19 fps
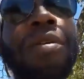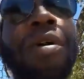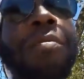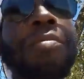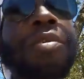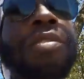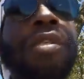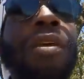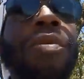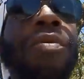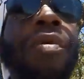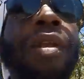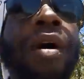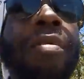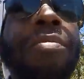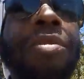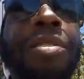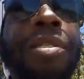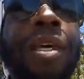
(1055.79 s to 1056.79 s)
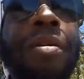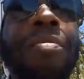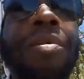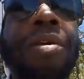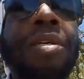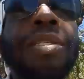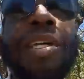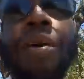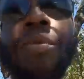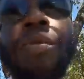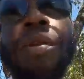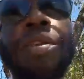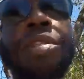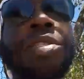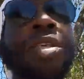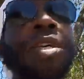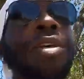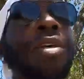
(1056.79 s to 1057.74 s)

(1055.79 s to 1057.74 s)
I'm going to say what I'm going to say because I want to